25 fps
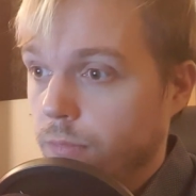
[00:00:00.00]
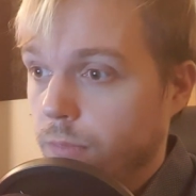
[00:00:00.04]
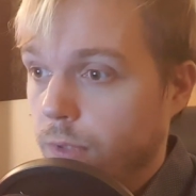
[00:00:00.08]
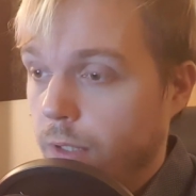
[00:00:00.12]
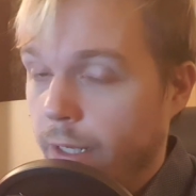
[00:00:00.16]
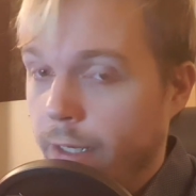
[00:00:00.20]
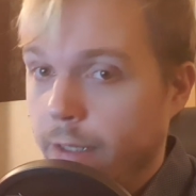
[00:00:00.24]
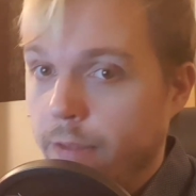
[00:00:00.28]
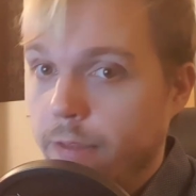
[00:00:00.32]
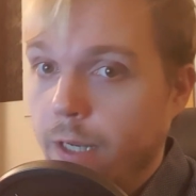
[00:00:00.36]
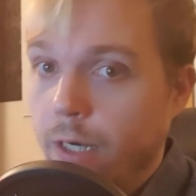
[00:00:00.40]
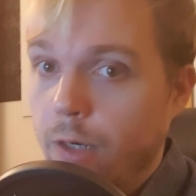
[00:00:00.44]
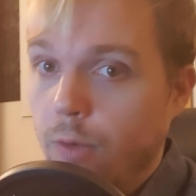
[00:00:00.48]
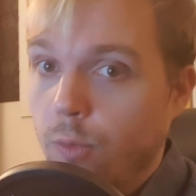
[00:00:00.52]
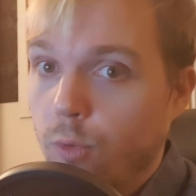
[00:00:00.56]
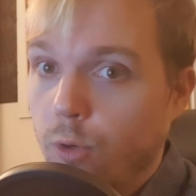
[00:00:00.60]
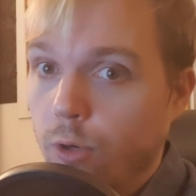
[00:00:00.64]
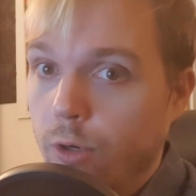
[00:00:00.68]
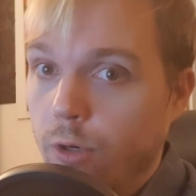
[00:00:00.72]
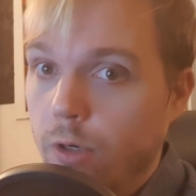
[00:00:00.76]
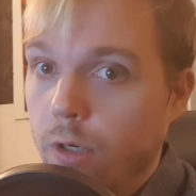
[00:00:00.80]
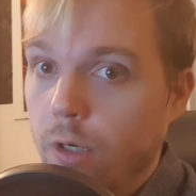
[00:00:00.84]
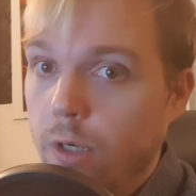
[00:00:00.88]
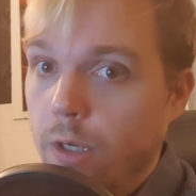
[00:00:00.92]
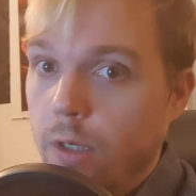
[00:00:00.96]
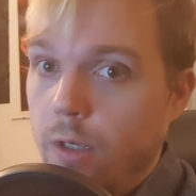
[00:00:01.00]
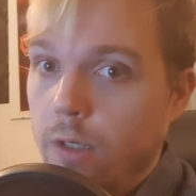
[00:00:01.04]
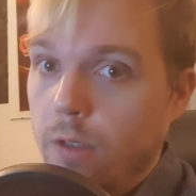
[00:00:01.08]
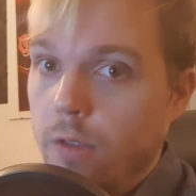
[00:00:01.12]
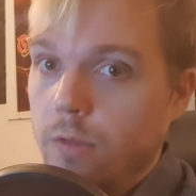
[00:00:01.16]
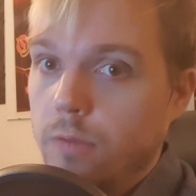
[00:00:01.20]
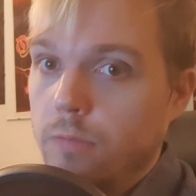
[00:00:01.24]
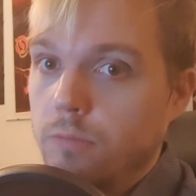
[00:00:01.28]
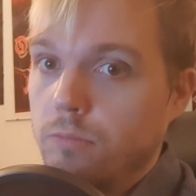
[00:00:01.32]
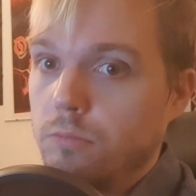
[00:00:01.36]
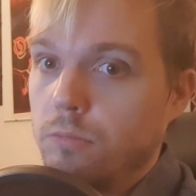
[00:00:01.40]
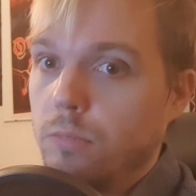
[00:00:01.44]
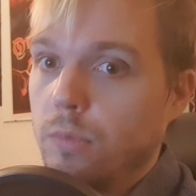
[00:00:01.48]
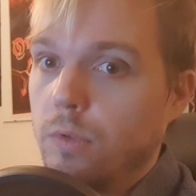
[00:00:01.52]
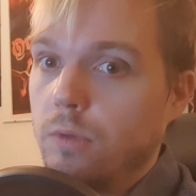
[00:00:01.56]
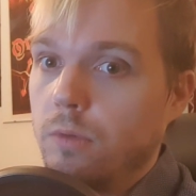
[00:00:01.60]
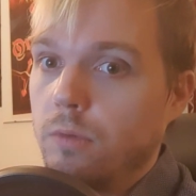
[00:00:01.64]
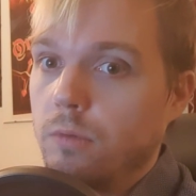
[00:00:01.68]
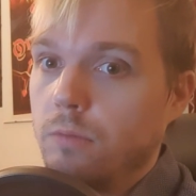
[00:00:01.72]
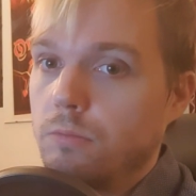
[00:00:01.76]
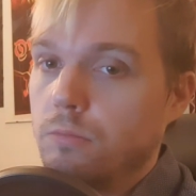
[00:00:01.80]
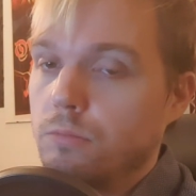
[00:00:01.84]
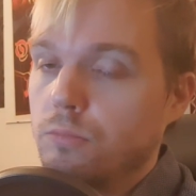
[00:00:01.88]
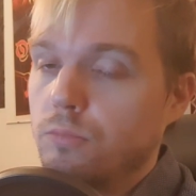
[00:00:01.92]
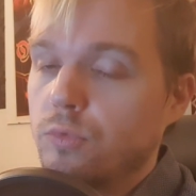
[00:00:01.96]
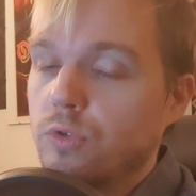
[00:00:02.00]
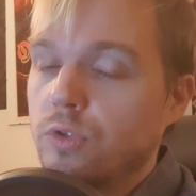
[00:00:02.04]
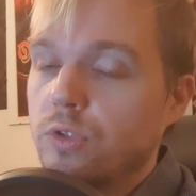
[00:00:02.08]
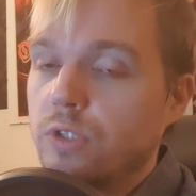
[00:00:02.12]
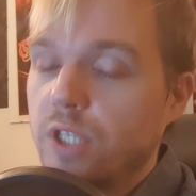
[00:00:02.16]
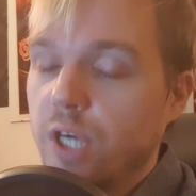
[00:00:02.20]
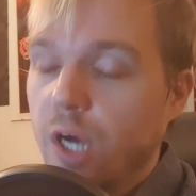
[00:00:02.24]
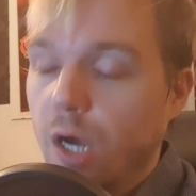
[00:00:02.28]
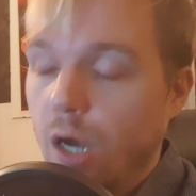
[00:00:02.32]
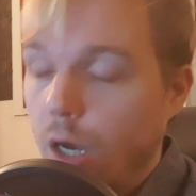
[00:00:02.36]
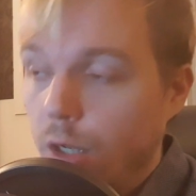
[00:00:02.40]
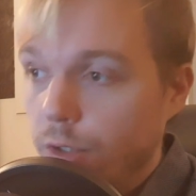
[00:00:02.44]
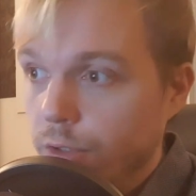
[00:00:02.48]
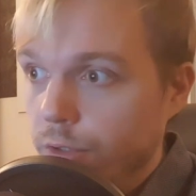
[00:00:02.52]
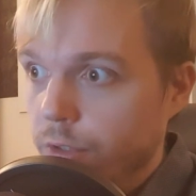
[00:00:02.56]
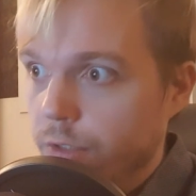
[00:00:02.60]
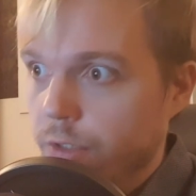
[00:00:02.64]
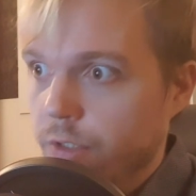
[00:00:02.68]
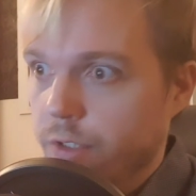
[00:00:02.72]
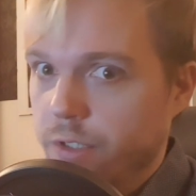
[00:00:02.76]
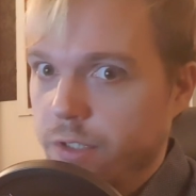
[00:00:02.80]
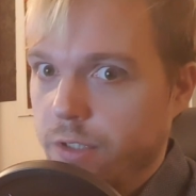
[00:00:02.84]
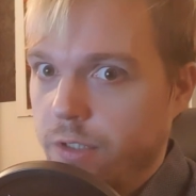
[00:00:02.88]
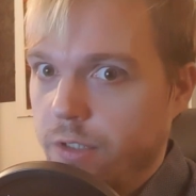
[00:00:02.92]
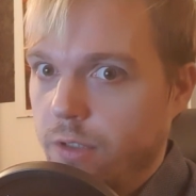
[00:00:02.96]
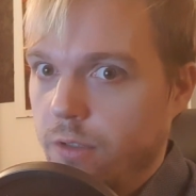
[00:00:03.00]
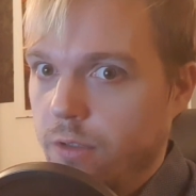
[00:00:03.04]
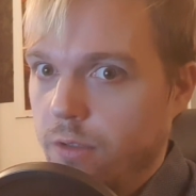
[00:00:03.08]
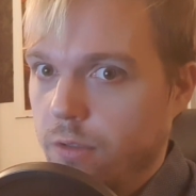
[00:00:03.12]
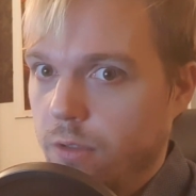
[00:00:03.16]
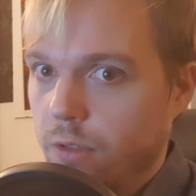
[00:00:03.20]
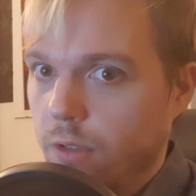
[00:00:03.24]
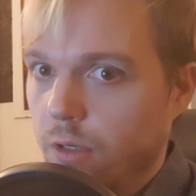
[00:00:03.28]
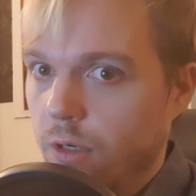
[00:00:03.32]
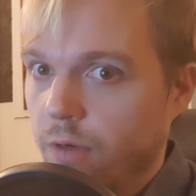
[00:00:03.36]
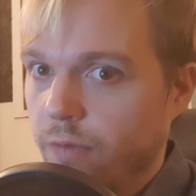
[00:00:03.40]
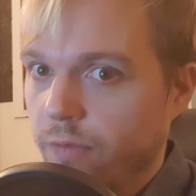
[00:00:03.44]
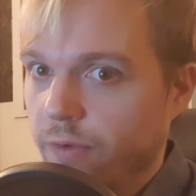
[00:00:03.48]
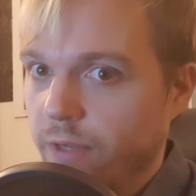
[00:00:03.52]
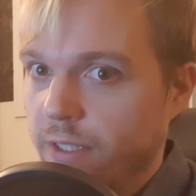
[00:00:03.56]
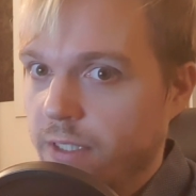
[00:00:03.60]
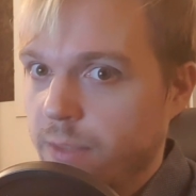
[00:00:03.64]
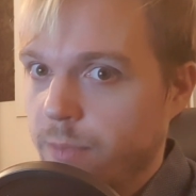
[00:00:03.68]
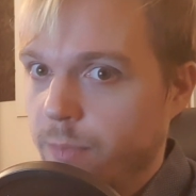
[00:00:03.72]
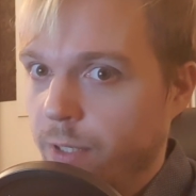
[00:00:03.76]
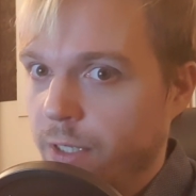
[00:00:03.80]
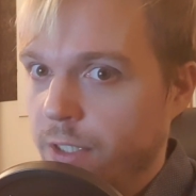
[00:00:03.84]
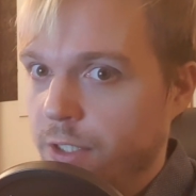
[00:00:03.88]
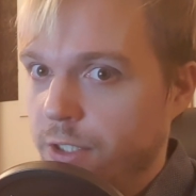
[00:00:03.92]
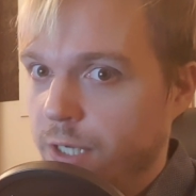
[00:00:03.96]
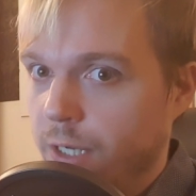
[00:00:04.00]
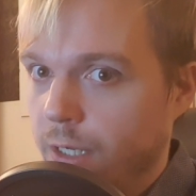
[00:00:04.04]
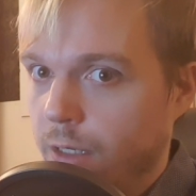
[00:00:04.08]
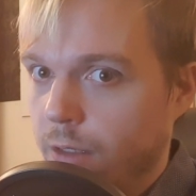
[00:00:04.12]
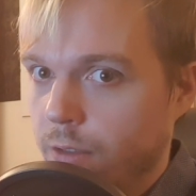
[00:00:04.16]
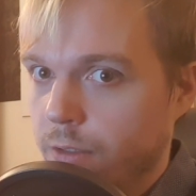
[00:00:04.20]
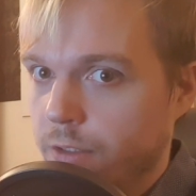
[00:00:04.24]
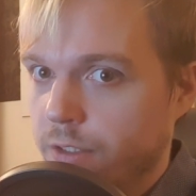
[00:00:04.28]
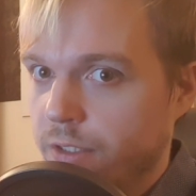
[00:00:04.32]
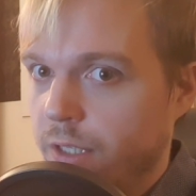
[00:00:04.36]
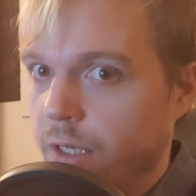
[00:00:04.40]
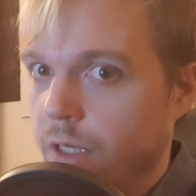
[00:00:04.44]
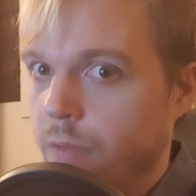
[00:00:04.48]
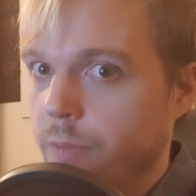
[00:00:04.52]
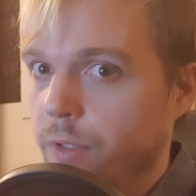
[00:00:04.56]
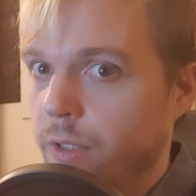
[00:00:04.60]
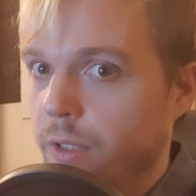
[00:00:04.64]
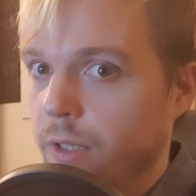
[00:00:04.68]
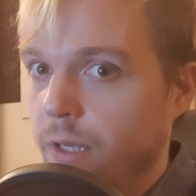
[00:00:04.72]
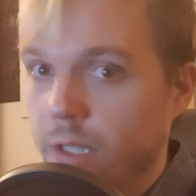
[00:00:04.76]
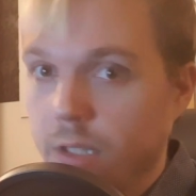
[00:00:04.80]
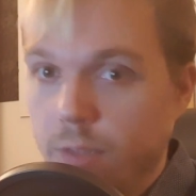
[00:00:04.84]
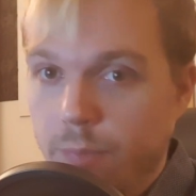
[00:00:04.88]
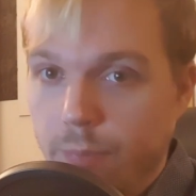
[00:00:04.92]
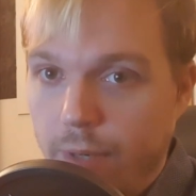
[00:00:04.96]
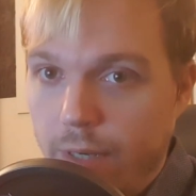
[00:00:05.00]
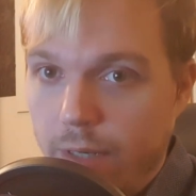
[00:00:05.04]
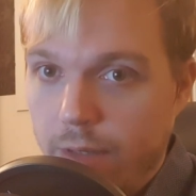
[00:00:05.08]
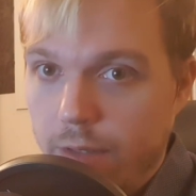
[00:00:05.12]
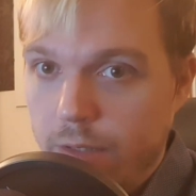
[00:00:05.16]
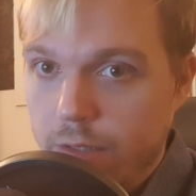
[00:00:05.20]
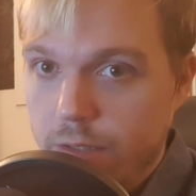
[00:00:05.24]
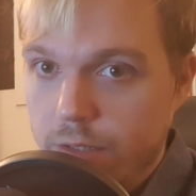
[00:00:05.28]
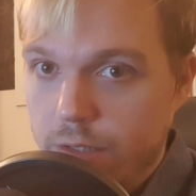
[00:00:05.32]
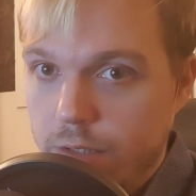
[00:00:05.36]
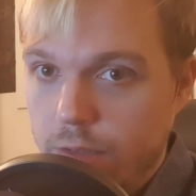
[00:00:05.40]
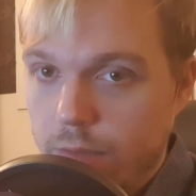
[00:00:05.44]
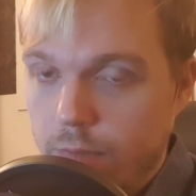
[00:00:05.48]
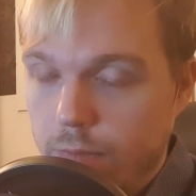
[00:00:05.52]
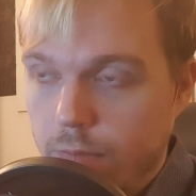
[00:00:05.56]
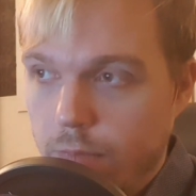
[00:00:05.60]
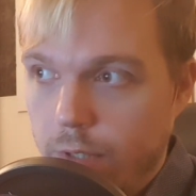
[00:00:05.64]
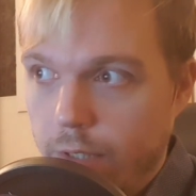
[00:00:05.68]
Like there were tons of Let's Play channels that had been hit by this.